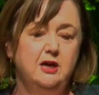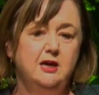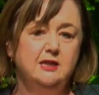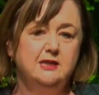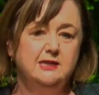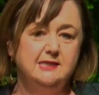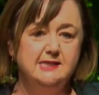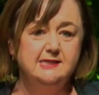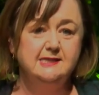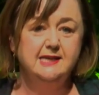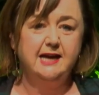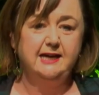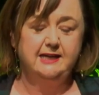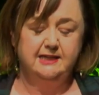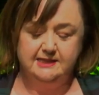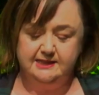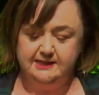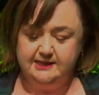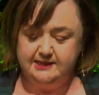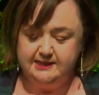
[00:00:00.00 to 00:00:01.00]
this is our
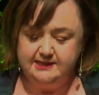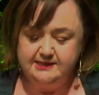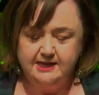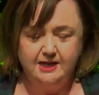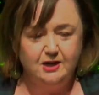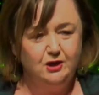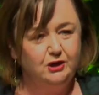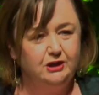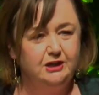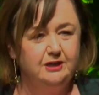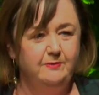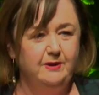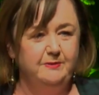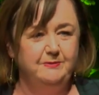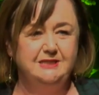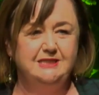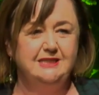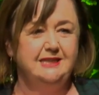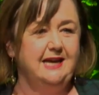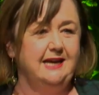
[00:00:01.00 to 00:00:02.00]
continued
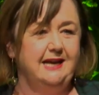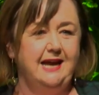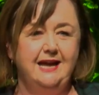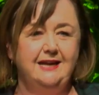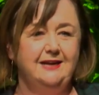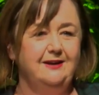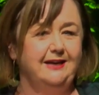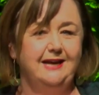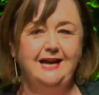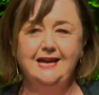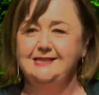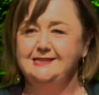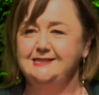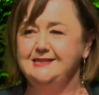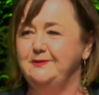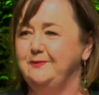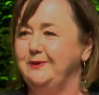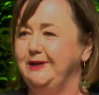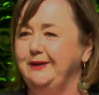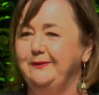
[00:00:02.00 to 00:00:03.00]
commitment to that, Kate, and I can't
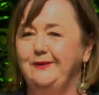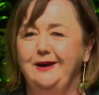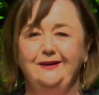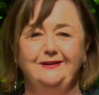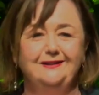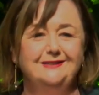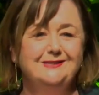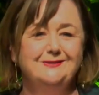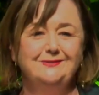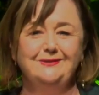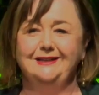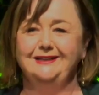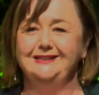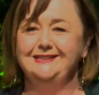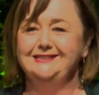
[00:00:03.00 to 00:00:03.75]
see where you are. It's really